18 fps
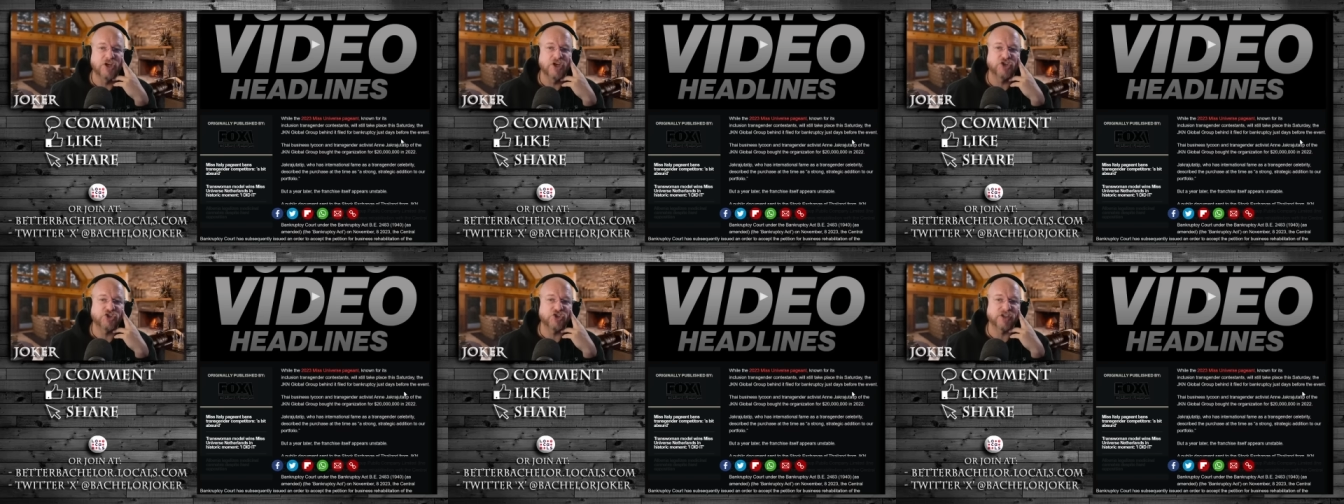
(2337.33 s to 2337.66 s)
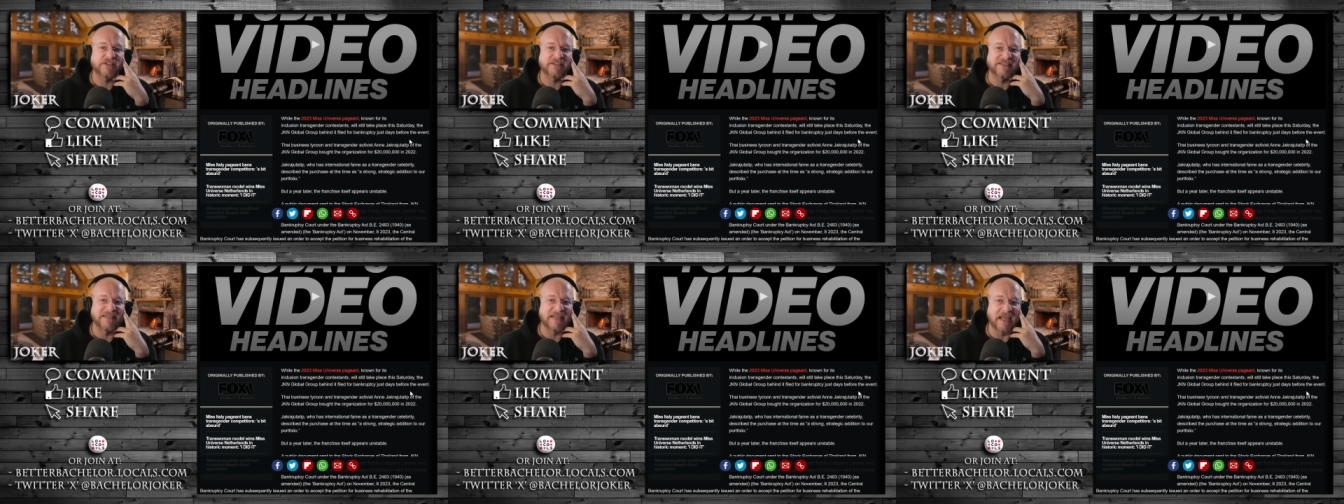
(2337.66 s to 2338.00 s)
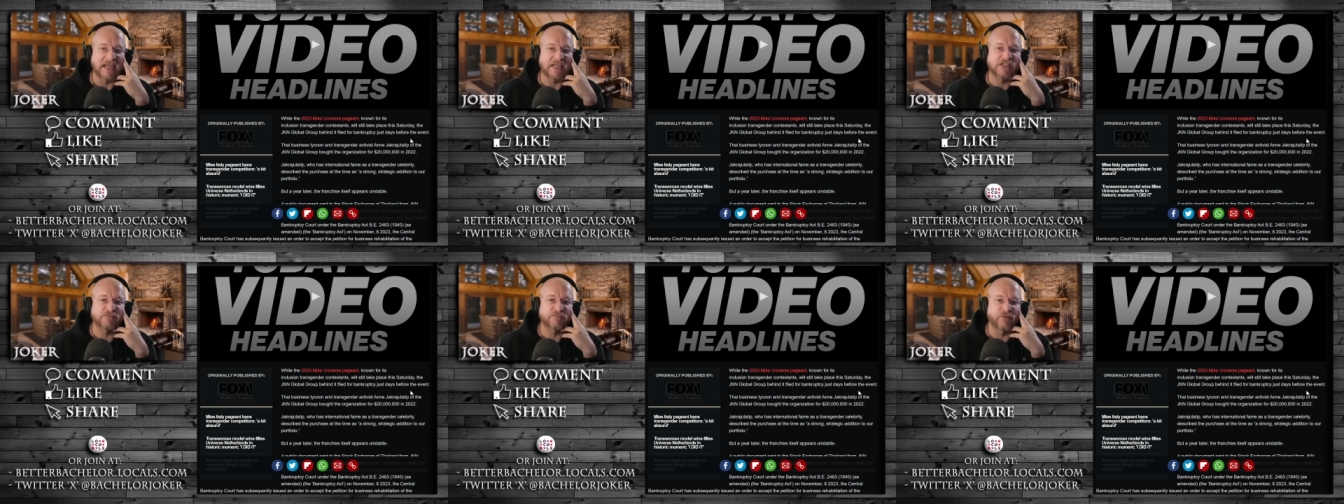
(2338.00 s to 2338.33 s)
just
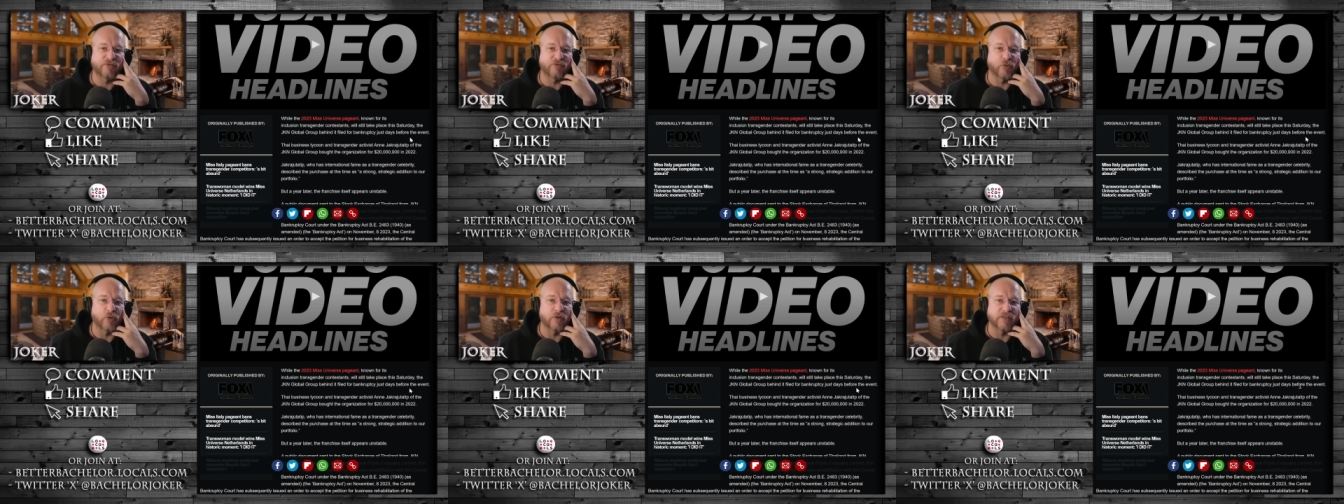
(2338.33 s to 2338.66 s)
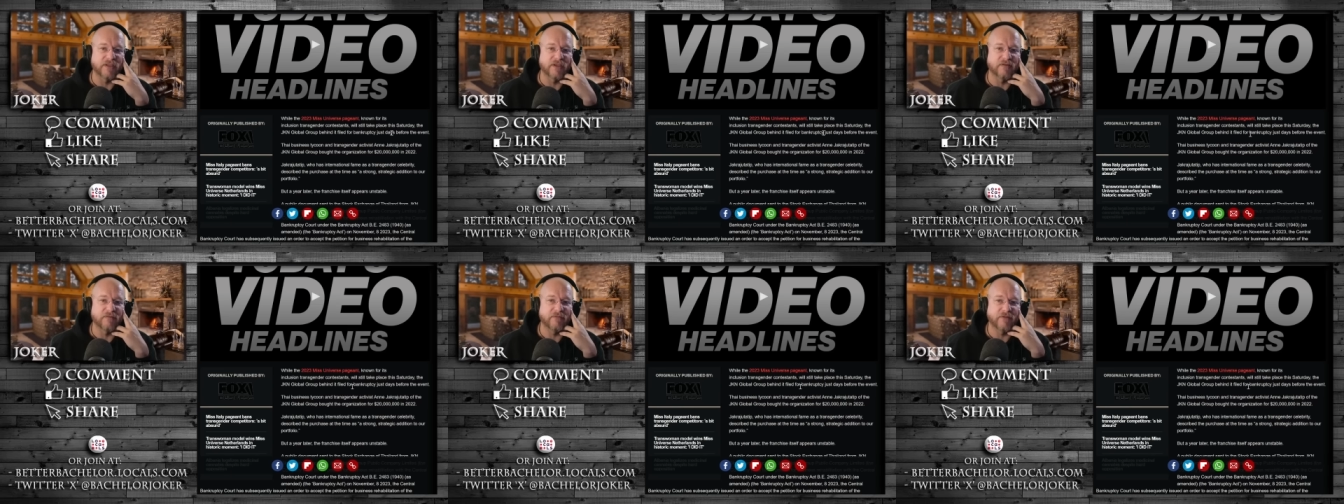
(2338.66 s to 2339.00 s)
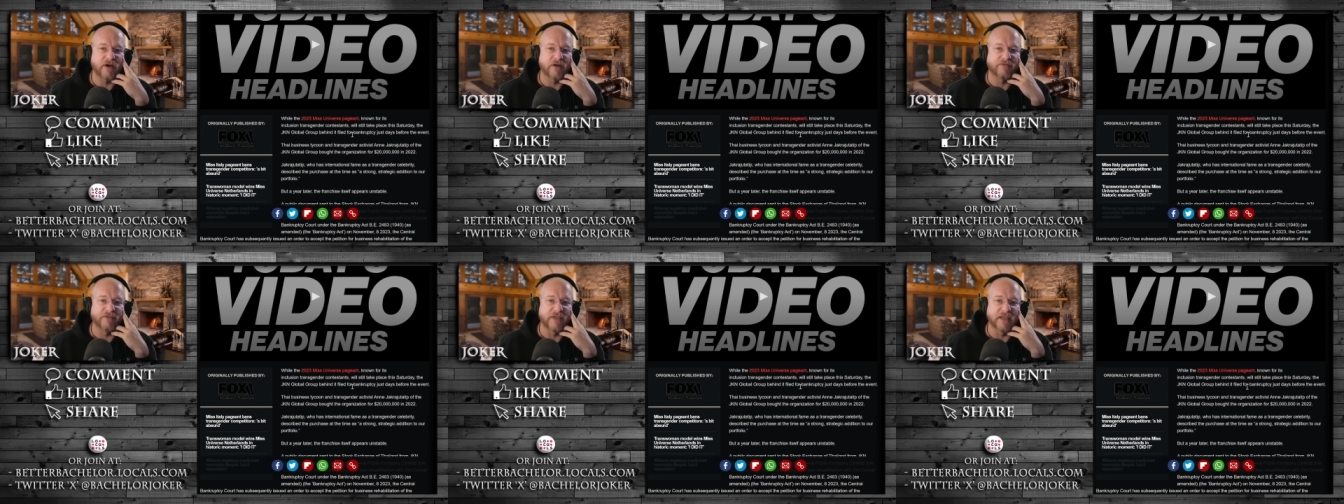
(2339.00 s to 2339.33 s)
days before the
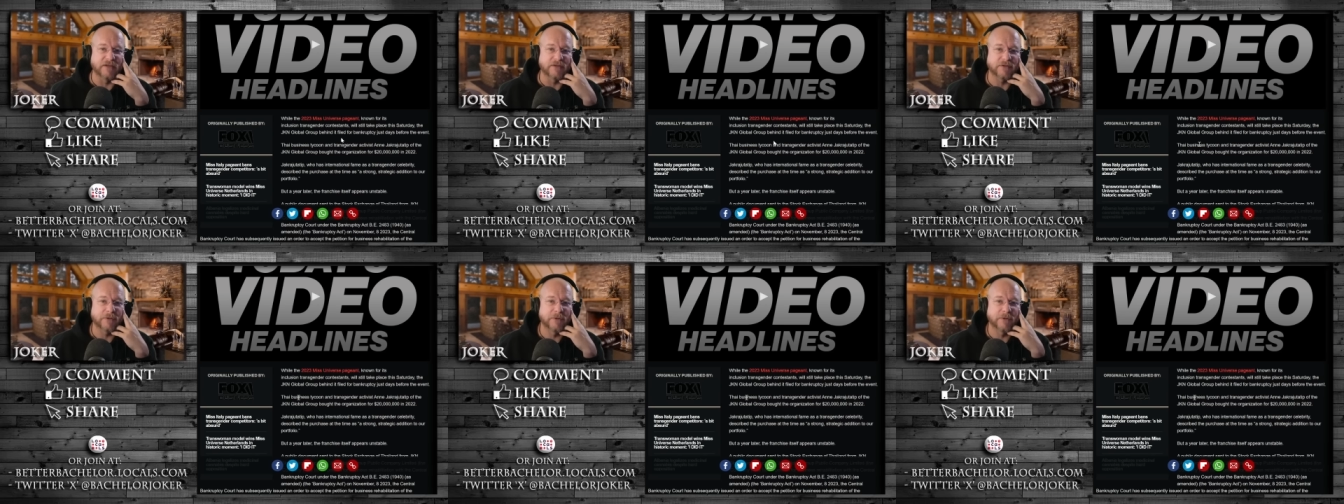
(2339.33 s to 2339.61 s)
event.